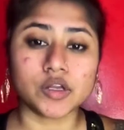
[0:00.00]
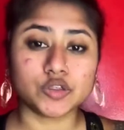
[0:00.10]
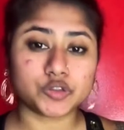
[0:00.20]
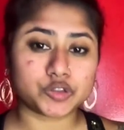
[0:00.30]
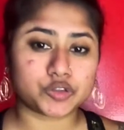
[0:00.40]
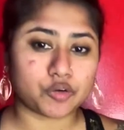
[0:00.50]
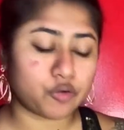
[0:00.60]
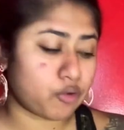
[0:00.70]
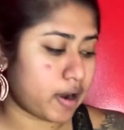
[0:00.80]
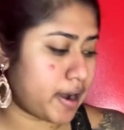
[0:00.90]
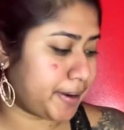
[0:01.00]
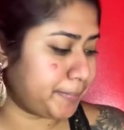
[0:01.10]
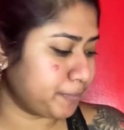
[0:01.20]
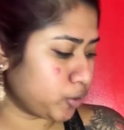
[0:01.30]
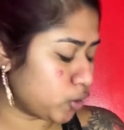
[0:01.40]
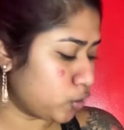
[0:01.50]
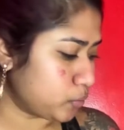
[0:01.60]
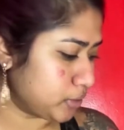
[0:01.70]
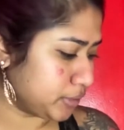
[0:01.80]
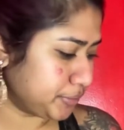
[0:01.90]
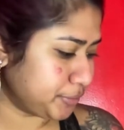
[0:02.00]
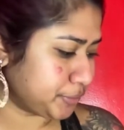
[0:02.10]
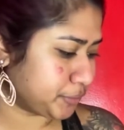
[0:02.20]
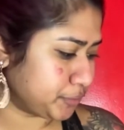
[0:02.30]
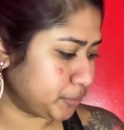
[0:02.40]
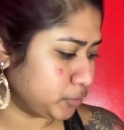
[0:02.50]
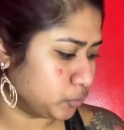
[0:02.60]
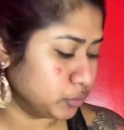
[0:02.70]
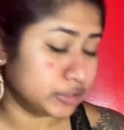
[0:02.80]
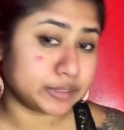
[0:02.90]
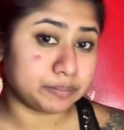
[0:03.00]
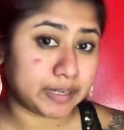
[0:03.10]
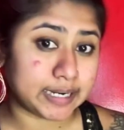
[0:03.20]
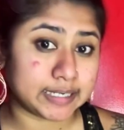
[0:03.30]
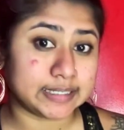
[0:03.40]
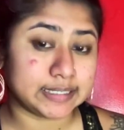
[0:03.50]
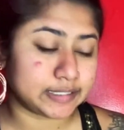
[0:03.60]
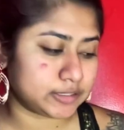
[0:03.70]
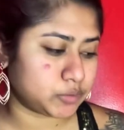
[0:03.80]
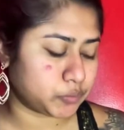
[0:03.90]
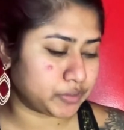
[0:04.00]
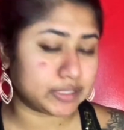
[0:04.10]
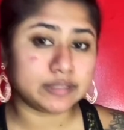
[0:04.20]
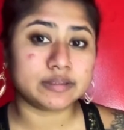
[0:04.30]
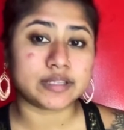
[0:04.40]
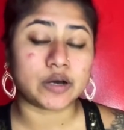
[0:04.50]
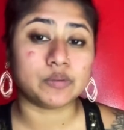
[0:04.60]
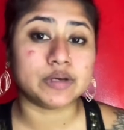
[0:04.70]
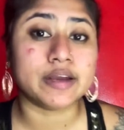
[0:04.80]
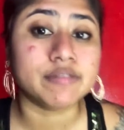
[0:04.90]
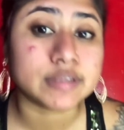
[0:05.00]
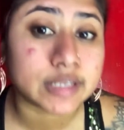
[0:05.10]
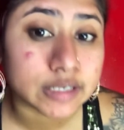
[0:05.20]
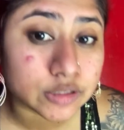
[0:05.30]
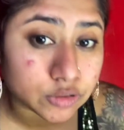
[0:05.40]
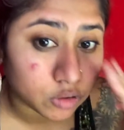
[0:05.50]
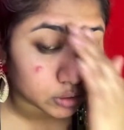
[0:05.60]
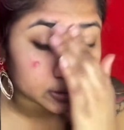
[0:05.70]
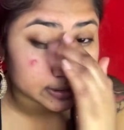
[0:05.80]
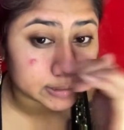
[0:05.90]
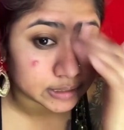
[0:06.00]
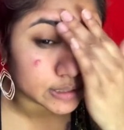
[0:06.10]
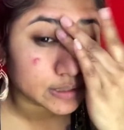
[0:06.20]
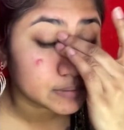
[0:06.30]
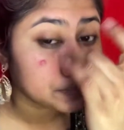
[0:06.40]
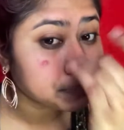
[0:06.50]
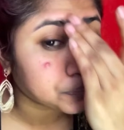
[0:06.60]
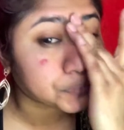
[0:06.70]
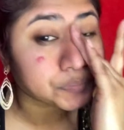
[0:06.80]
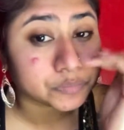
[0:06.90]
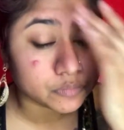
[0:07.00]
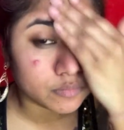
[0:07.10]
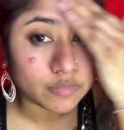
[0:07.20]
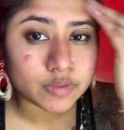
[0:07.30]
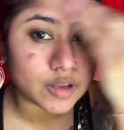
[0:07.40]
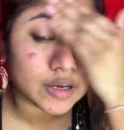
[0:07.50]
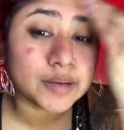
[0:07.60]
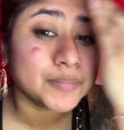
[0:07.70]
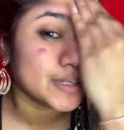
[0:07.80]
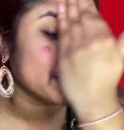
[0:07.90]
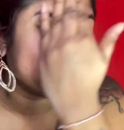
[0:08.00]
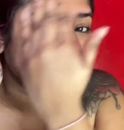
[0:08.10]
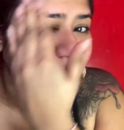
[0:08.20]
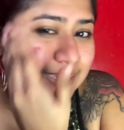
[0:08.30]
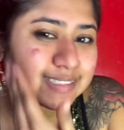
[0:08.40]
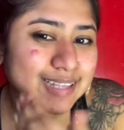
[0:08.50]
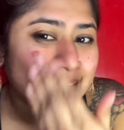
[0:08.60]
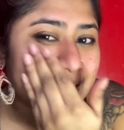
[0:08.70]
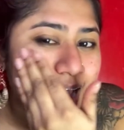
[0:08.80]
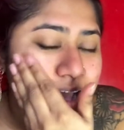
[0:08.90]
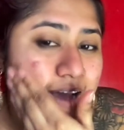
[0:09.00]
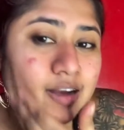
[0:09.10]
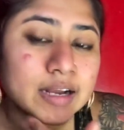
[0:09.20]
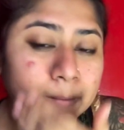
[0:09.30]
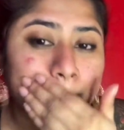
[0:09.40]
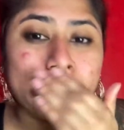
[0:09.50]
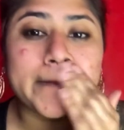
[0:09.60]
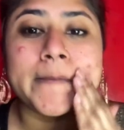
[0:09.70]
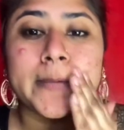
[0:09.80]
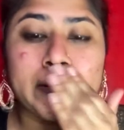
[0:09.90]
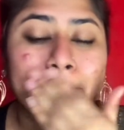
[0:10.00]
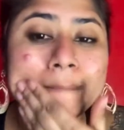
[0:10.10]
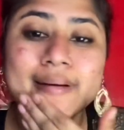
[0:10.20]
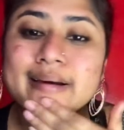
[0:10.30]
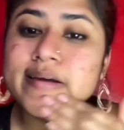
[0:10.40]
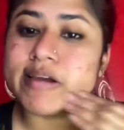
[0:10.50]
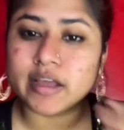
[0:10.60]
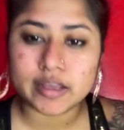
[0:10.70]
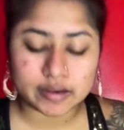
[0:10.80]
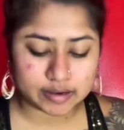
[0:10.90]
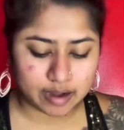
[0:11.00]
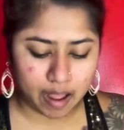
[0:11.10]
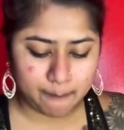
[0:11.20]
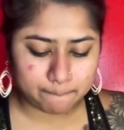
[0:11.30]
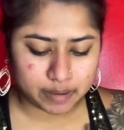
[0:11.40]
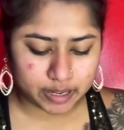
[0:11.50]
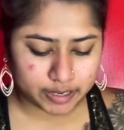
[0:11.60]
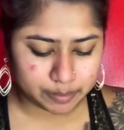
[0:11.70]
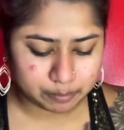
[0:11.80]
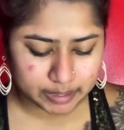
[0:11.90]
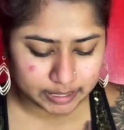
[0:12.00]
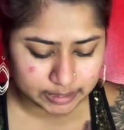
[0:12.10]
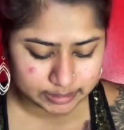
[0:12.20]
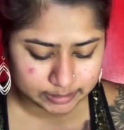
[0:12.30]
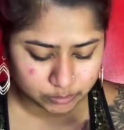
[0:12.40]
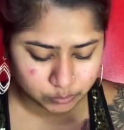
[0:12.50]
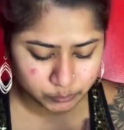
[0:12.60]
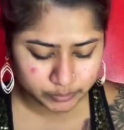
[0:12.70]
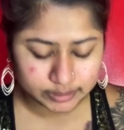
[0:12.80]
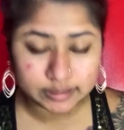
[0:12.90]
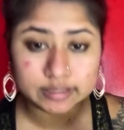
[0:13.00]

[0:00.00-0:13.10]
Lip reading: so I'm going to use my little oil. Now everything is on the skin, the face. I'm going ahead and apply my little oil.